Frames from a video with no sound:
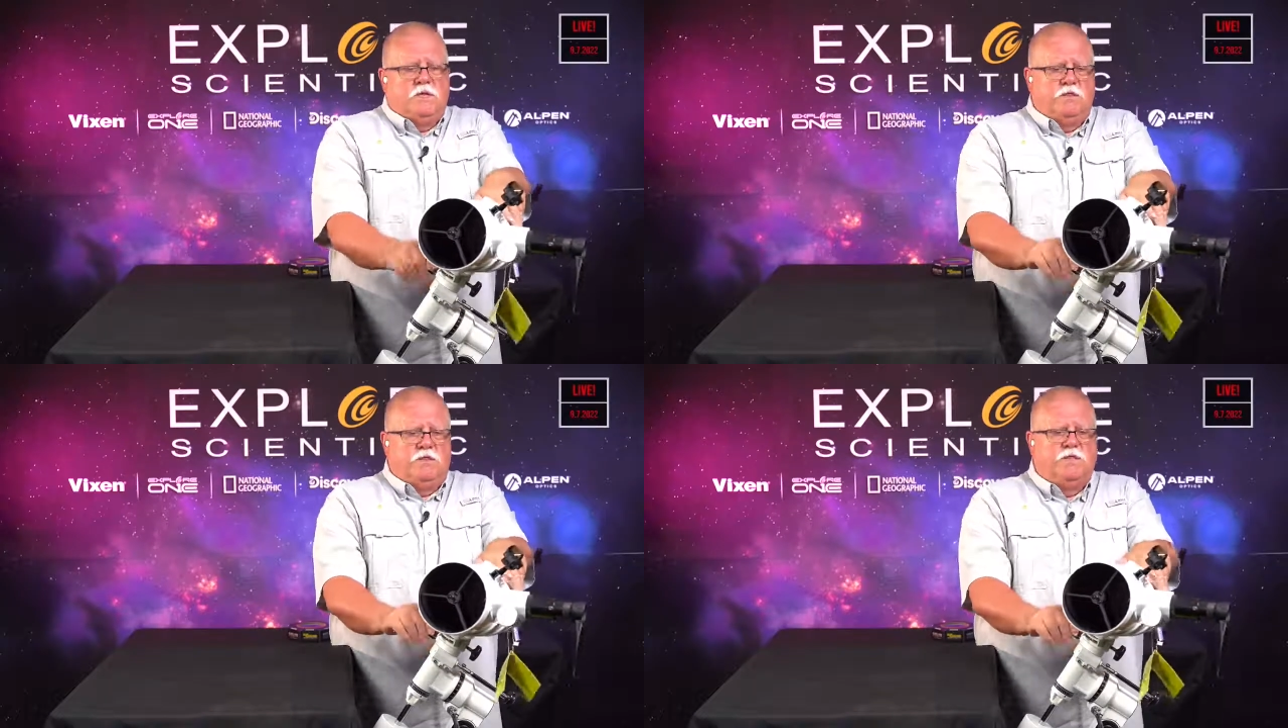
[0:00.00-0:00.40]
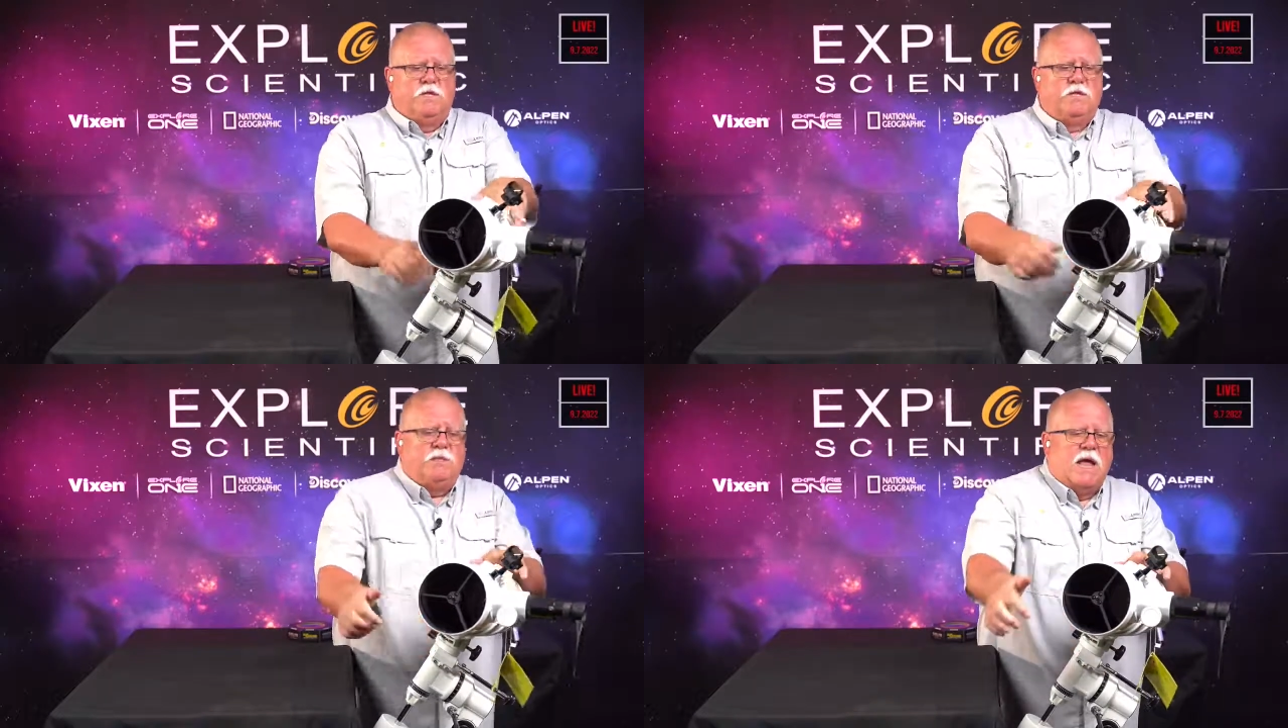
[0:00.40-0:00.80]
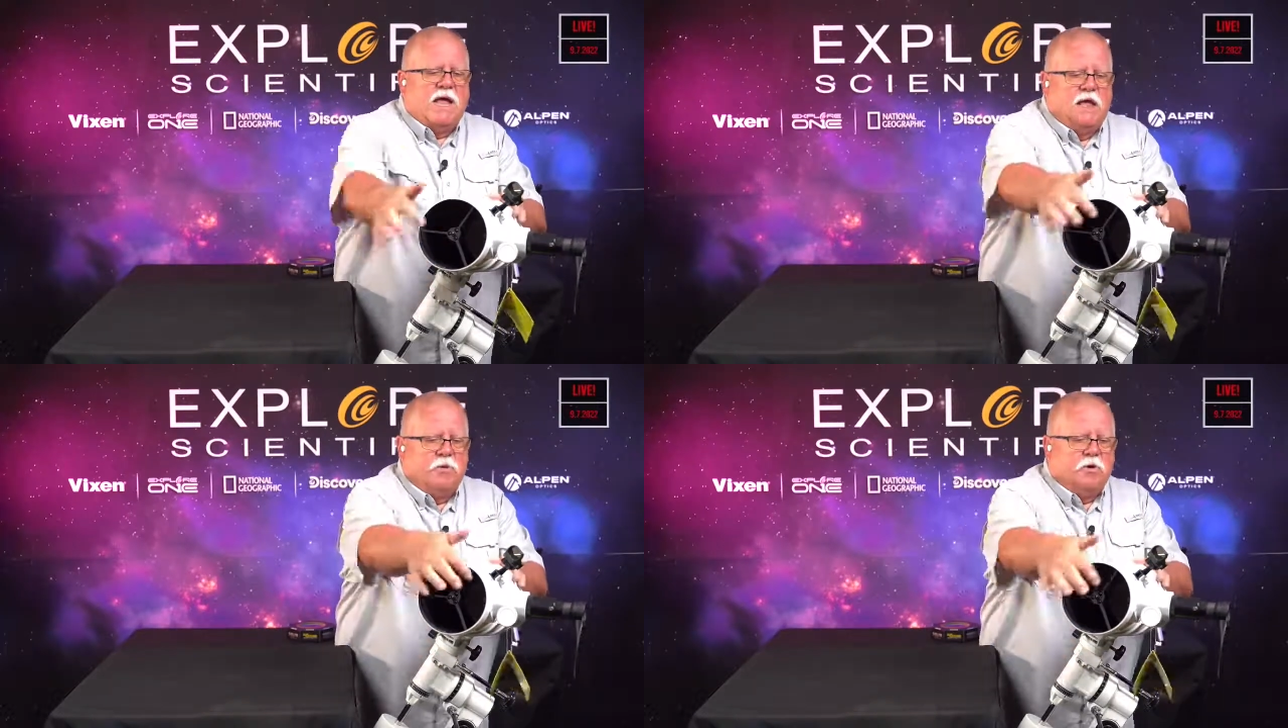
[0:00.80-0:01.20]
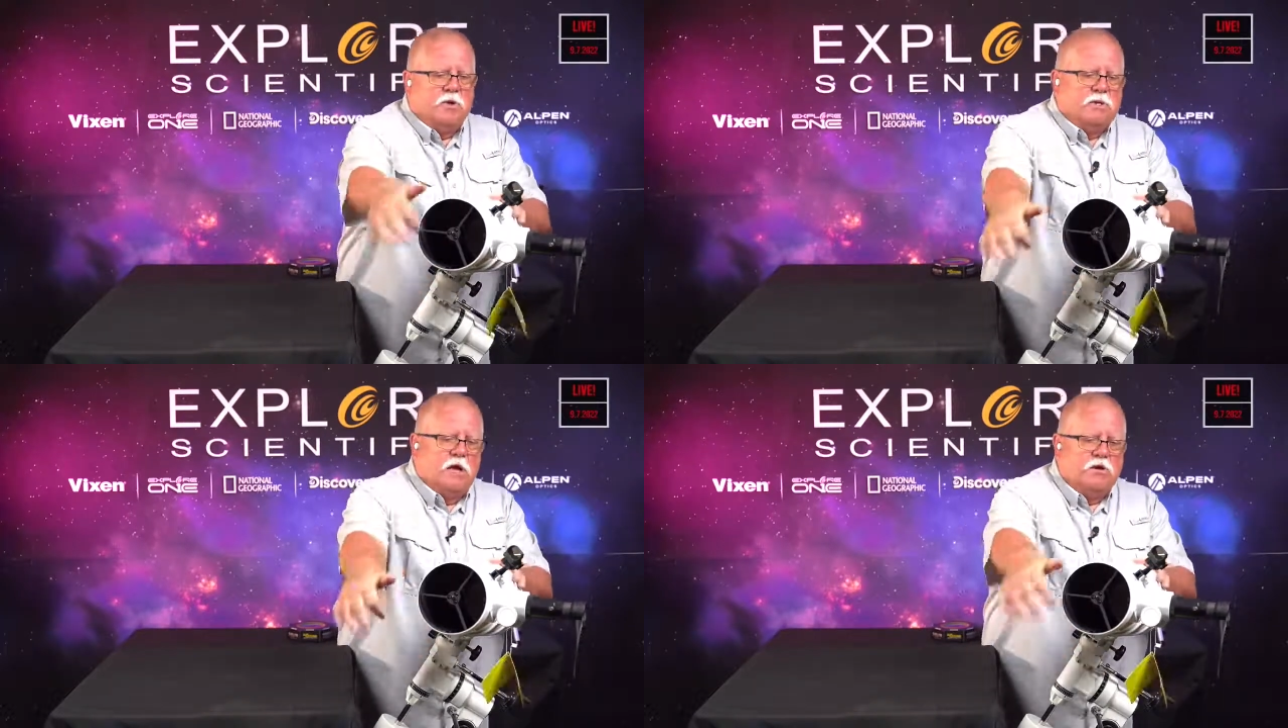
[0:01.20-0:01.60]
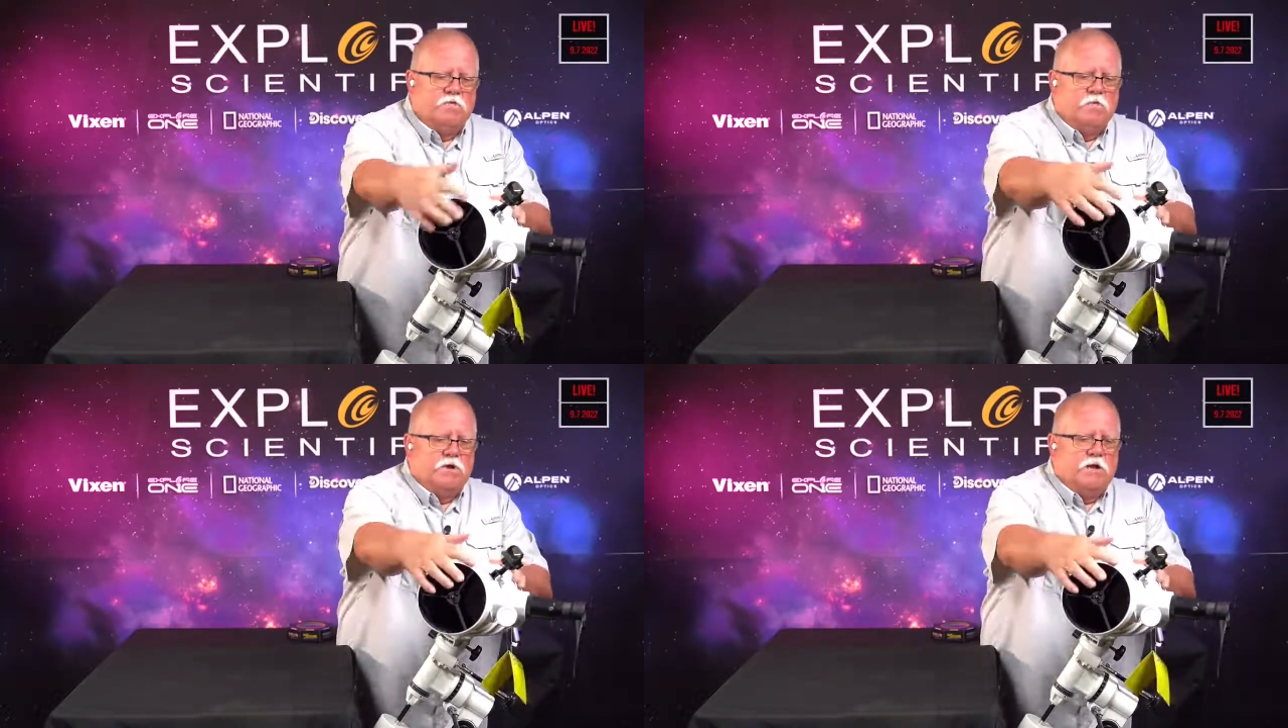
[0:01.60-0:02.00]
this diameter is
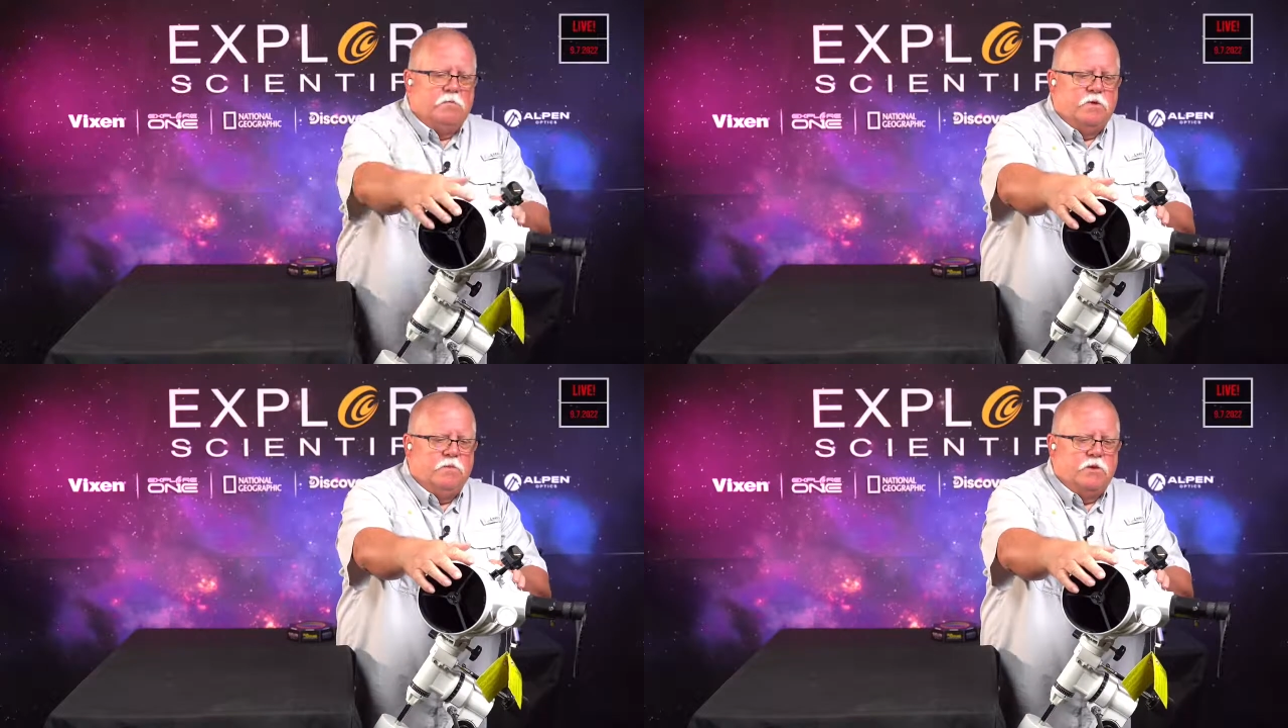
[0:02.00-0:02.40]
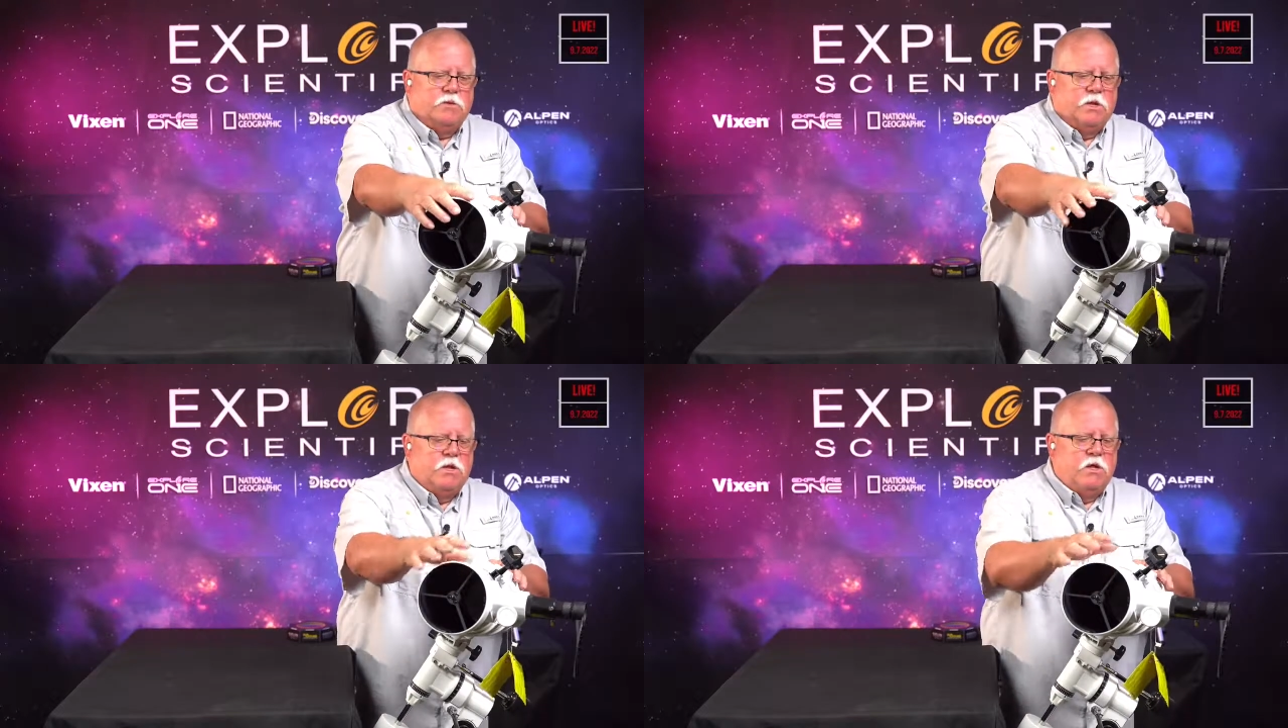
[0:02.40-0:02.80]
114 millimeters.